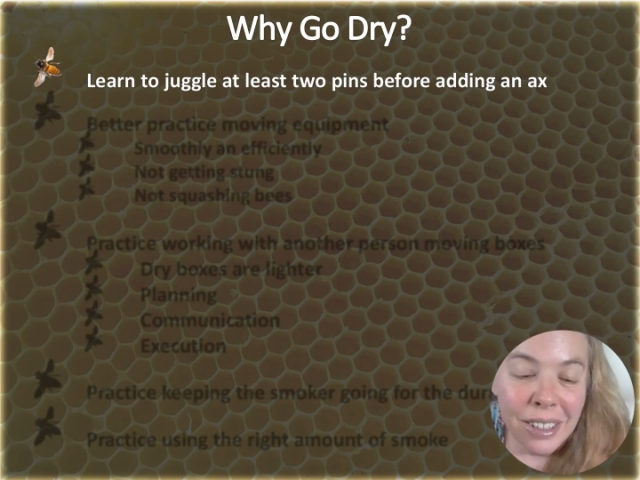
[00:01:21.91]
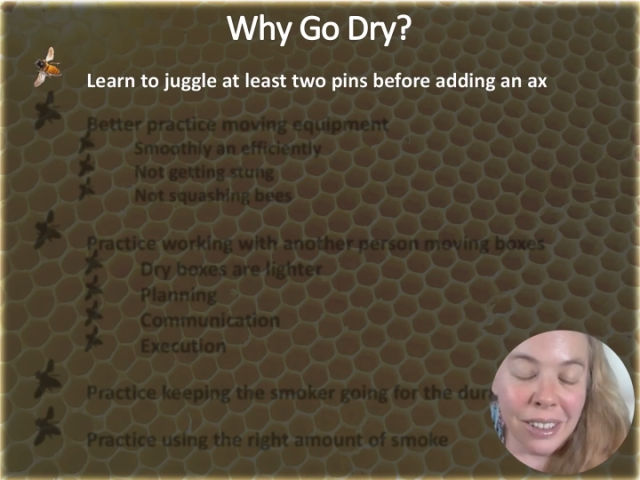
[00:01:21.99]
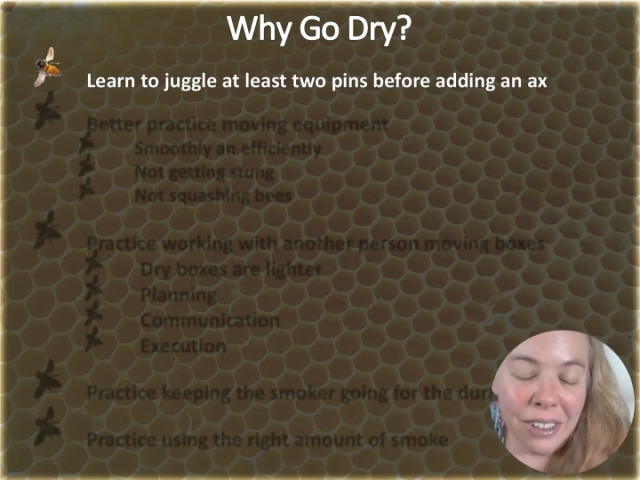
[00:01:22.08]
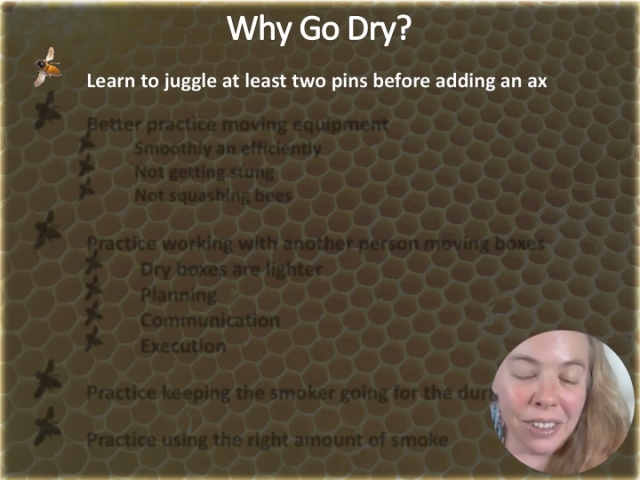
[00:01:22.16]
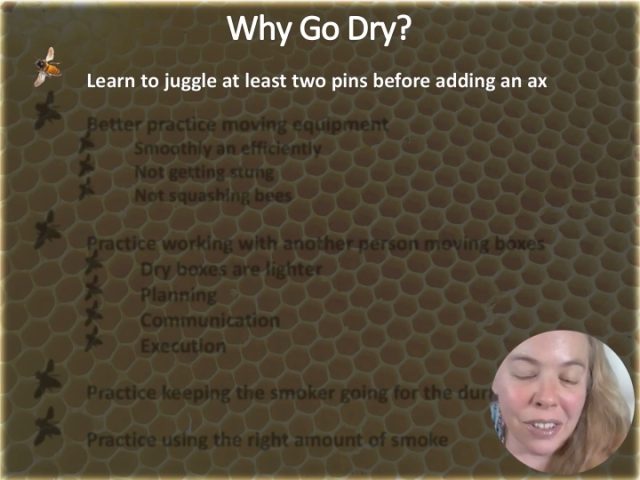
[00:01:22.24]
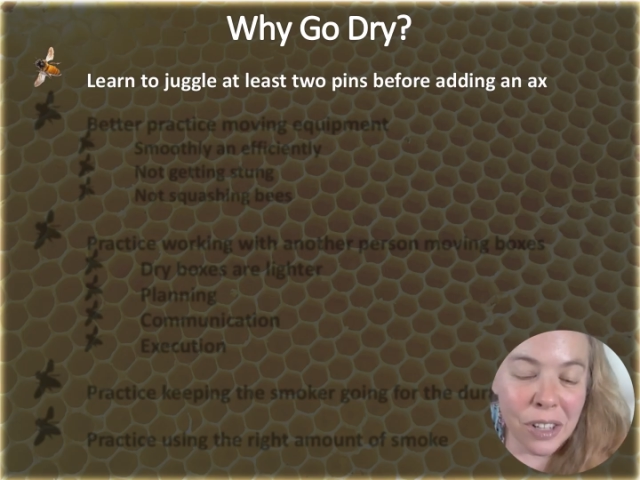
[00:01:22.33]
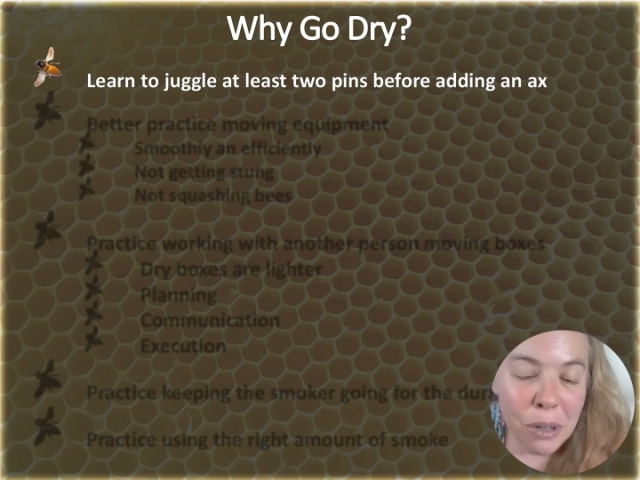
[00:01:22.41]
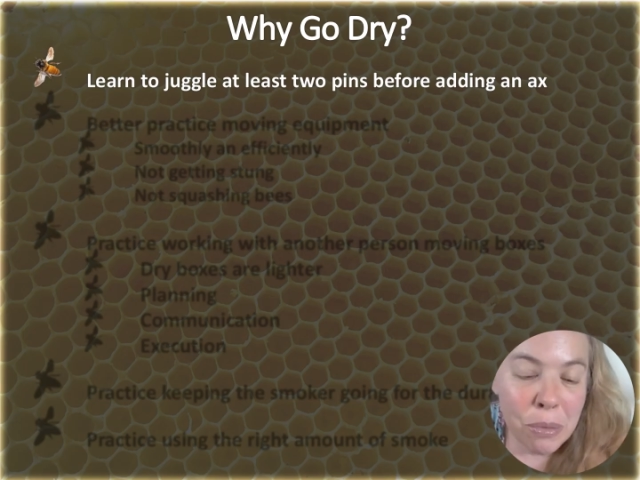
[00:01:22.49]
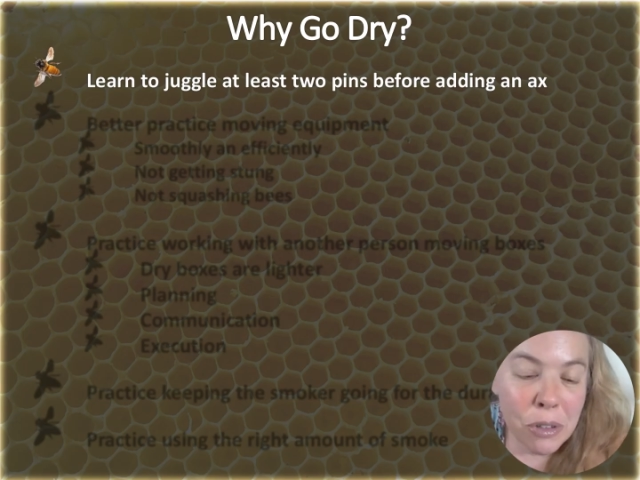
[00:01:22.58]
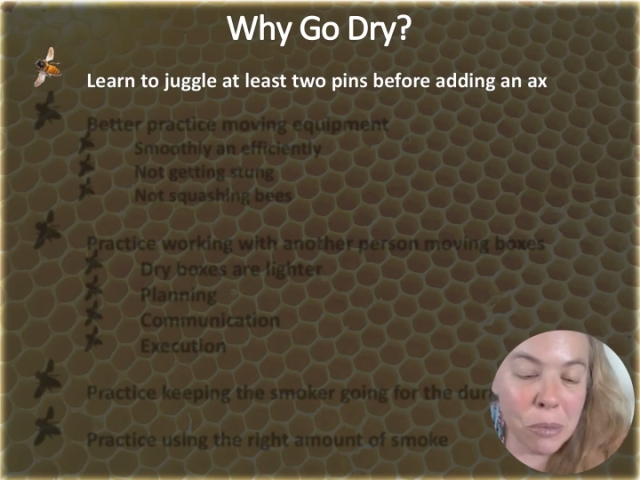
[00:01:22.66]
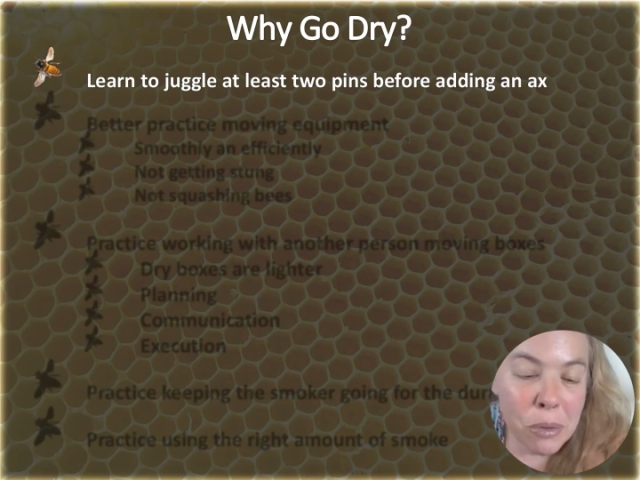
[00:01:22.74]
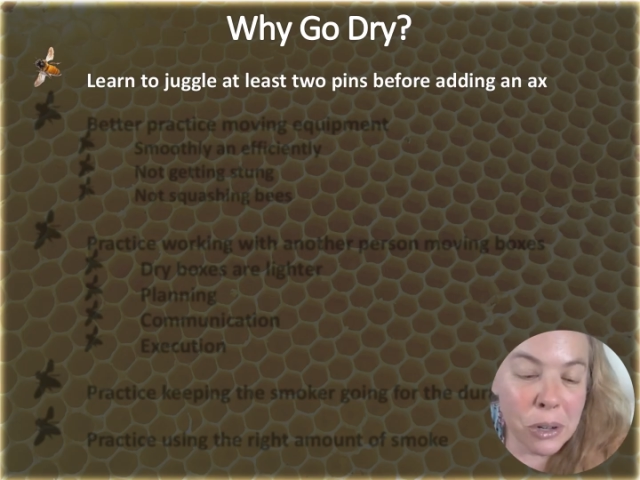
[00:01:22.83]
learn to keep the
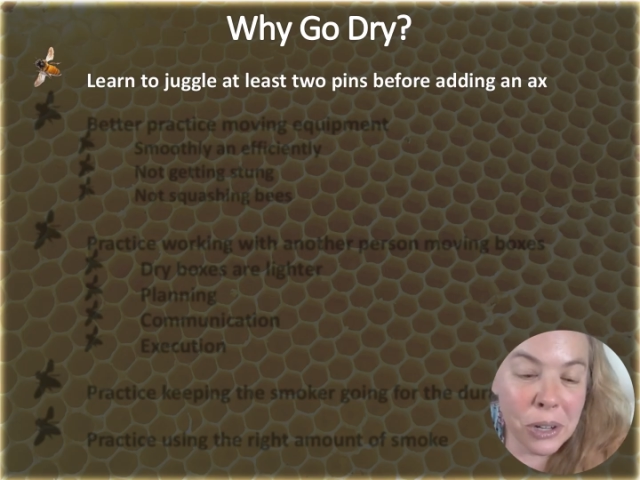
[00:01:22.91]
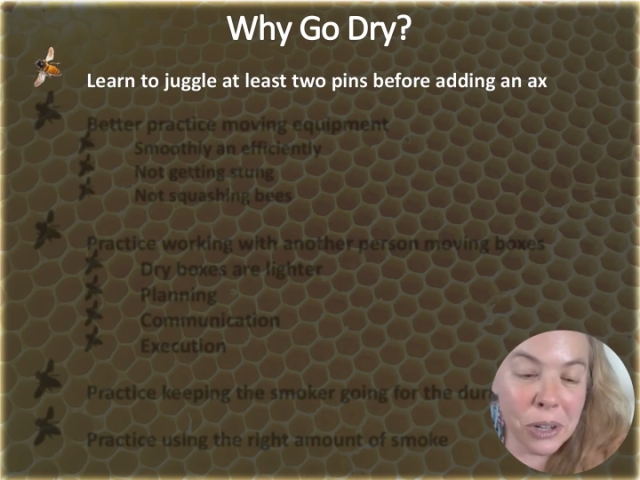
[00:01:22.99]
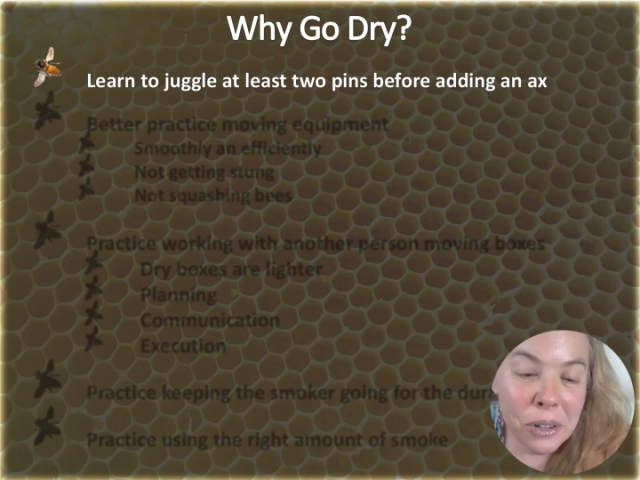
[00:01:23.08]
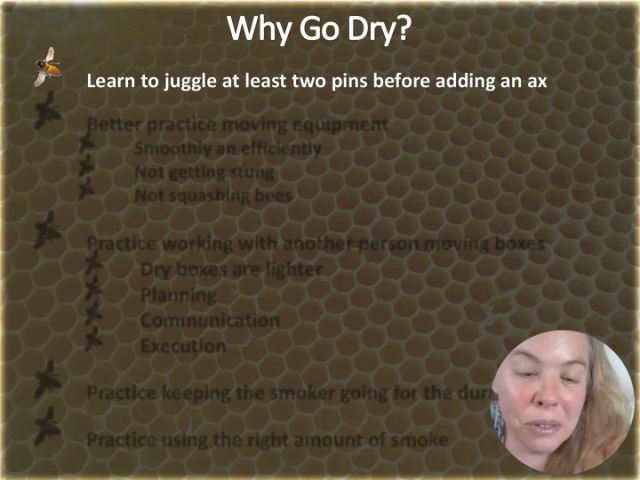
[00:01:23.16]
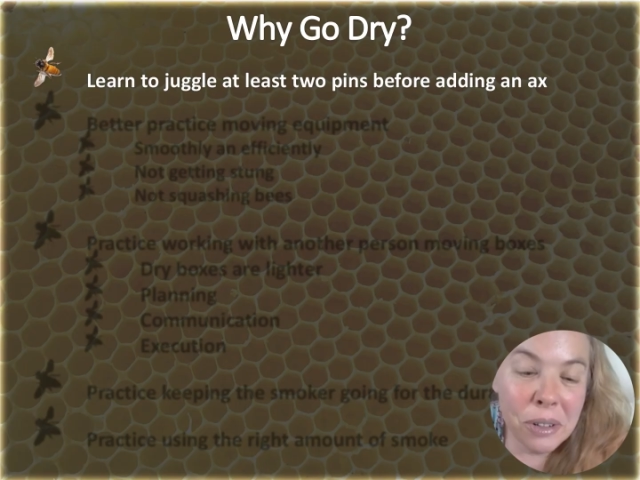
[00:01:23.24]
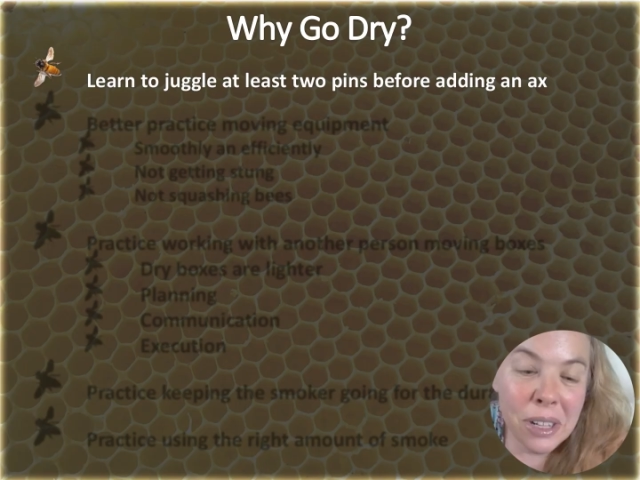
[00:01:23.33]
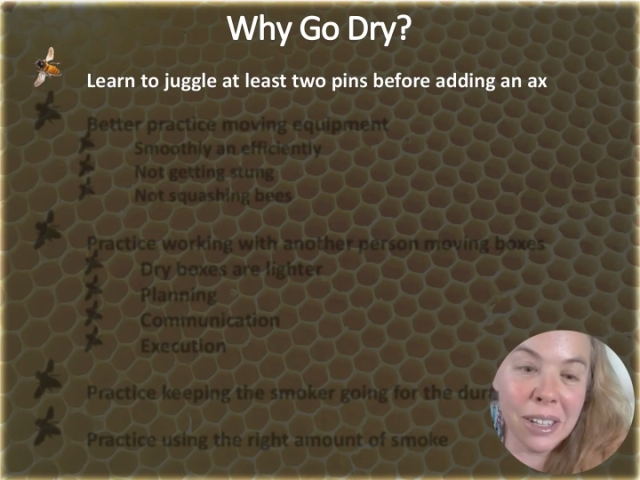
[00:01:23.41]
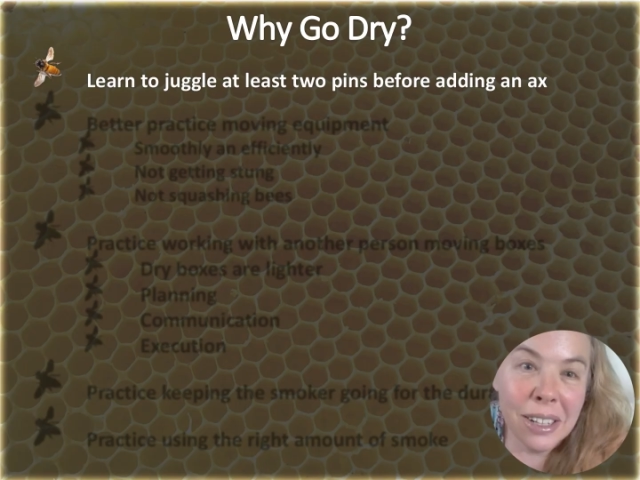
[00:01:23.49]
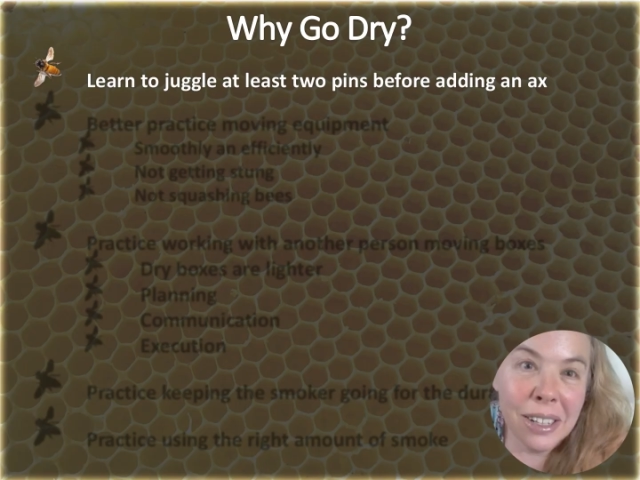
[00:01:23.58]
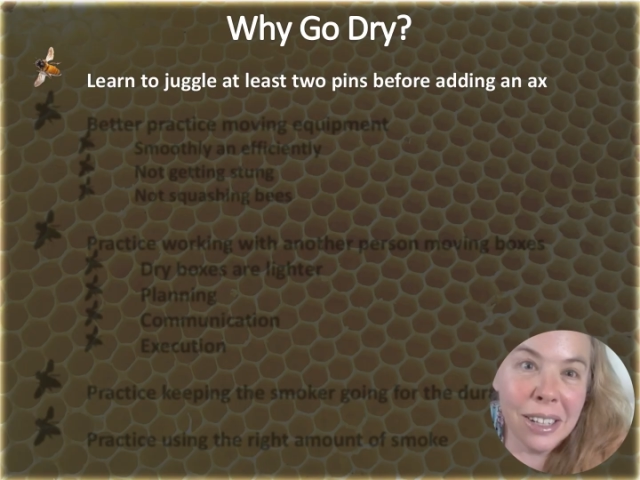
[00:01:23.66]
smoker going,